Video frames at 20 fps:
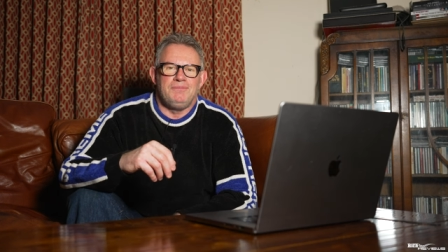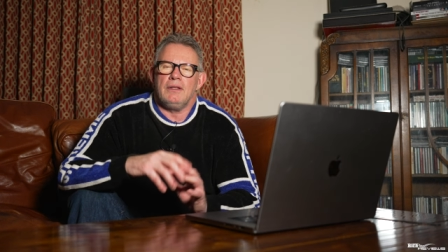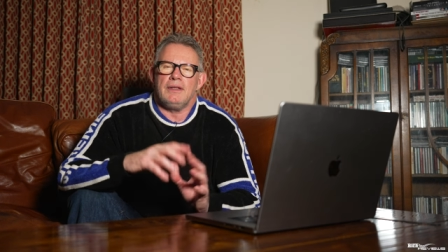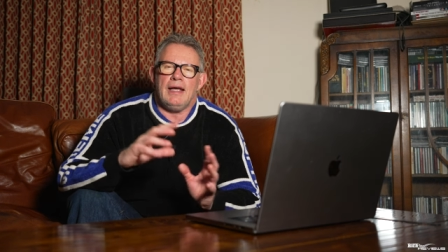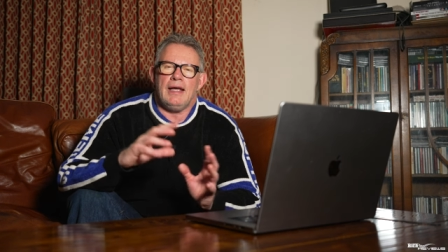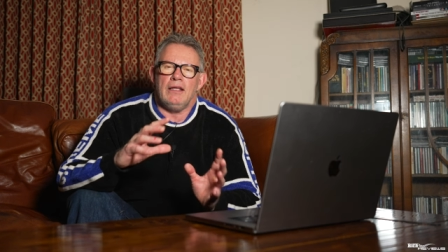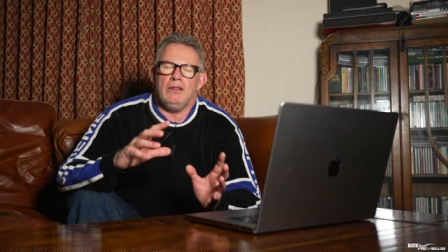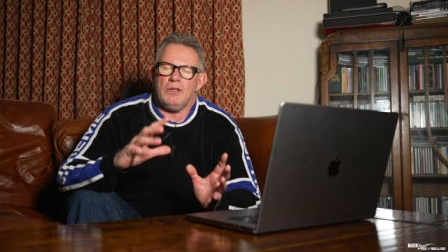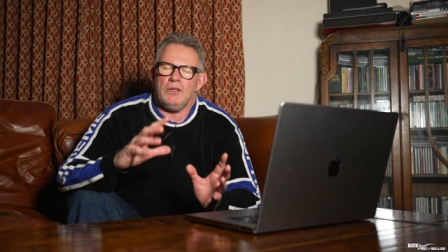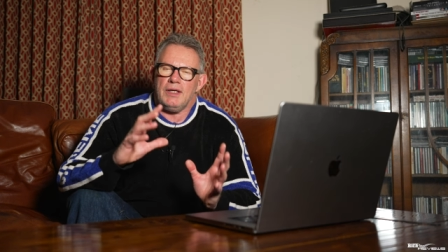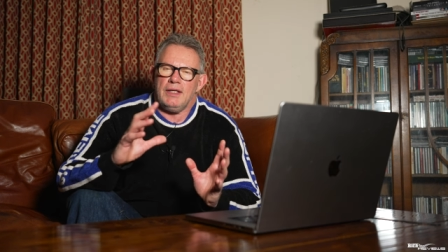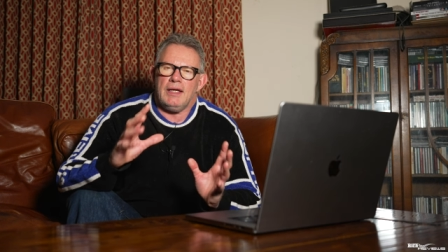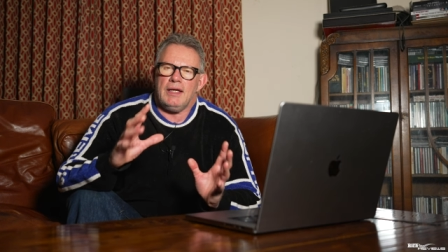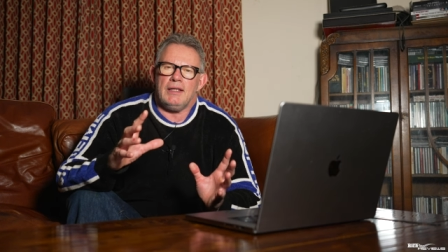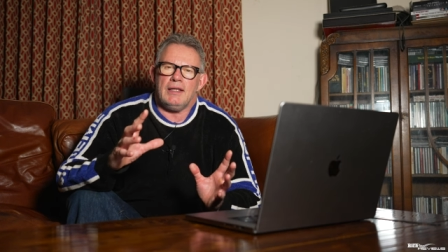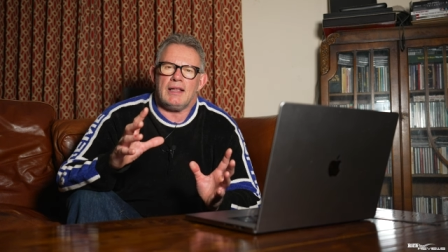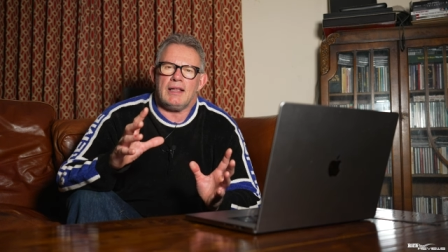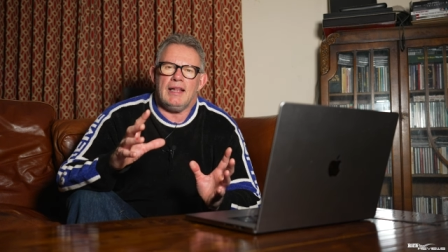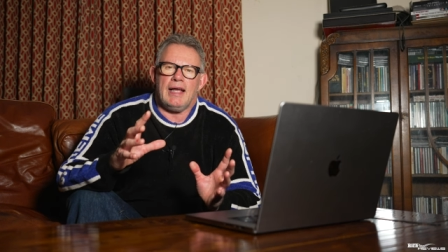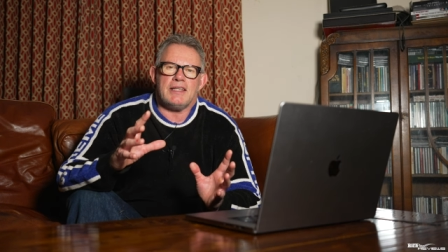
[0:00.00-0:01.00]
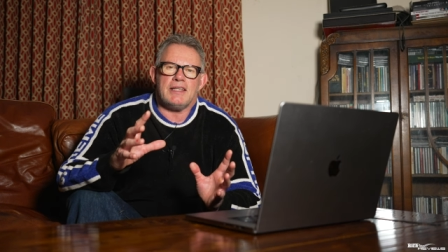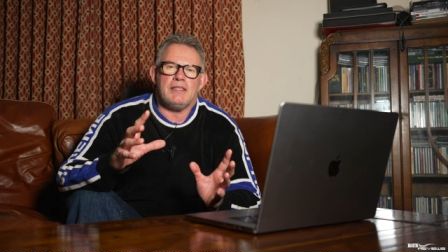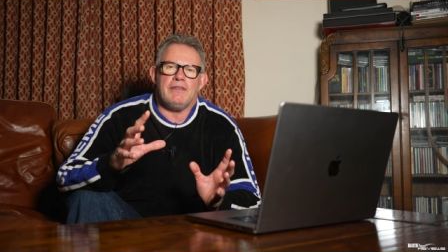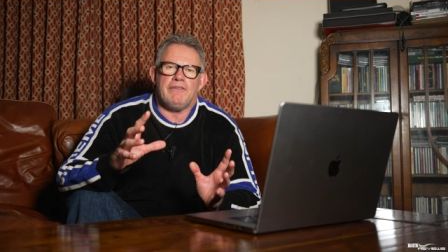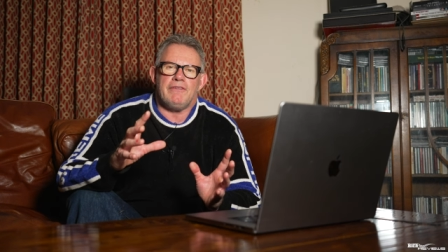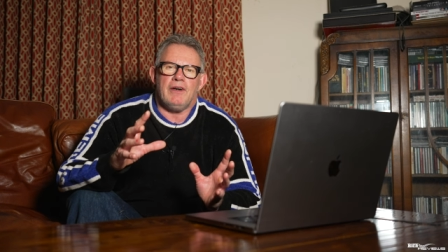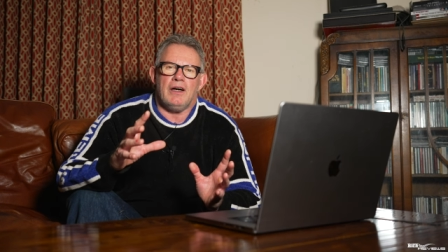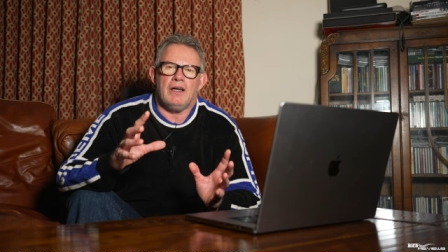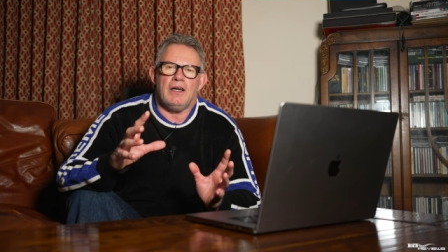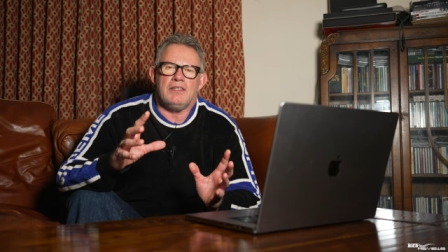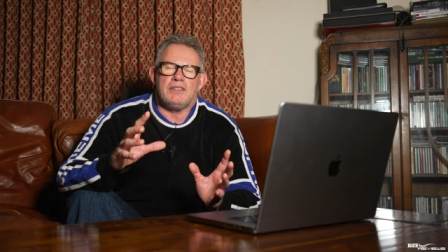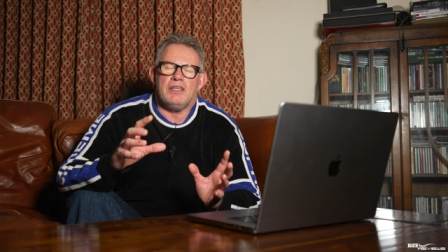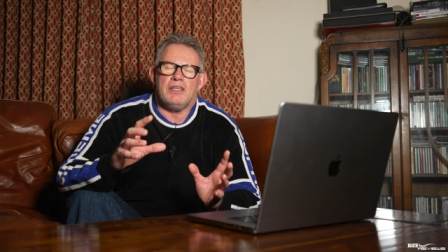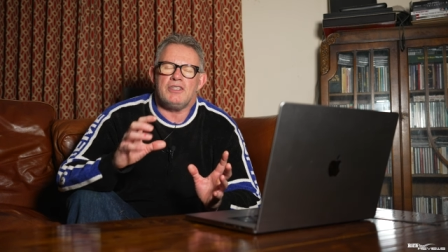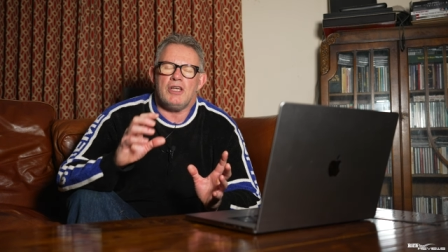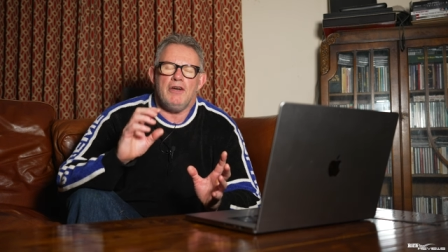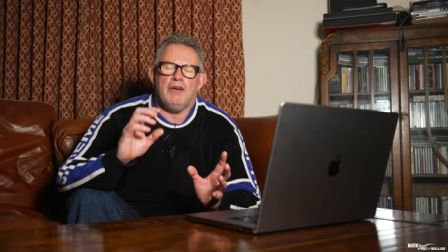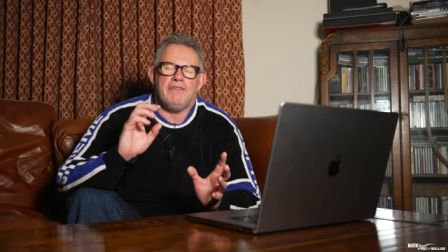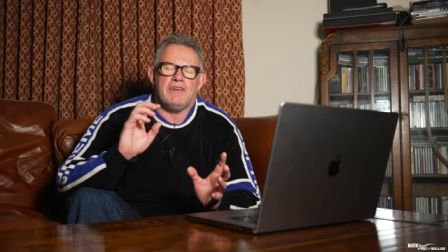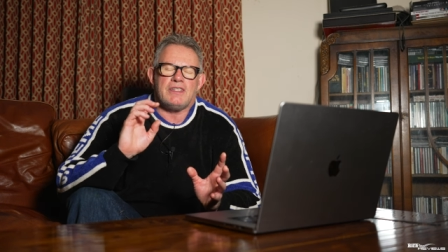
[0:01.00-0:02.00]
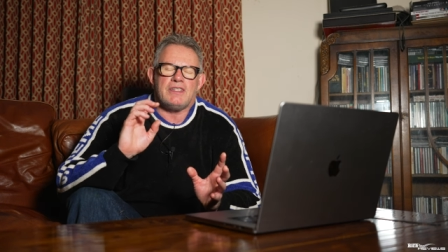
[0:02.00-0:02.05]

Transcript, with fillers: Now looking at the classifieds, there's over